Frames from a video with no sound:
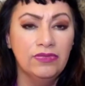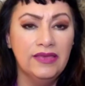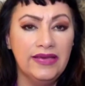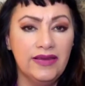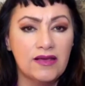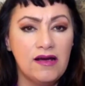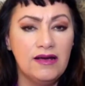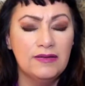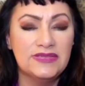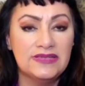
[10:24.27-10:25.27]
and a
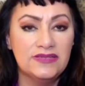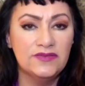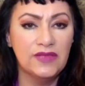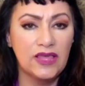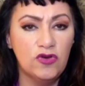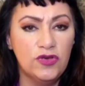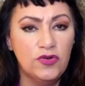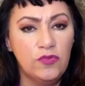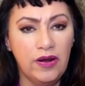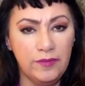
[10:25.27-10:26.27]
calm sense of like who you
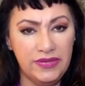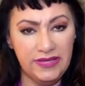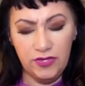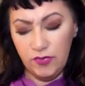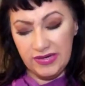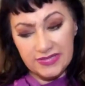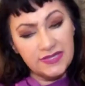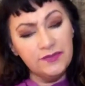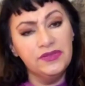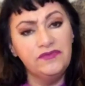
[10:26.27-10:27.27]
want to be. You want to
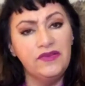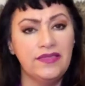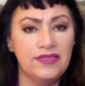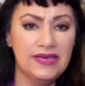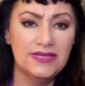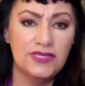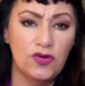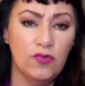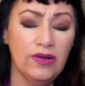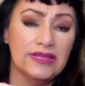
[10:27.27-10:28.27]
simplify things. You
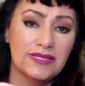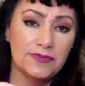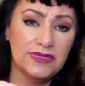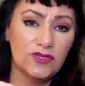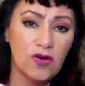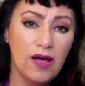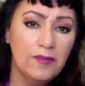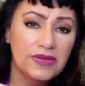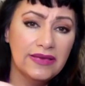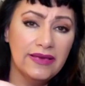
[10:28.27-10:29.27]
don't want things to be so
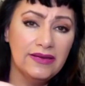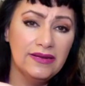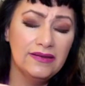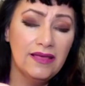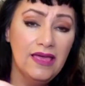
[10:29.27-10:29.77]
complicated.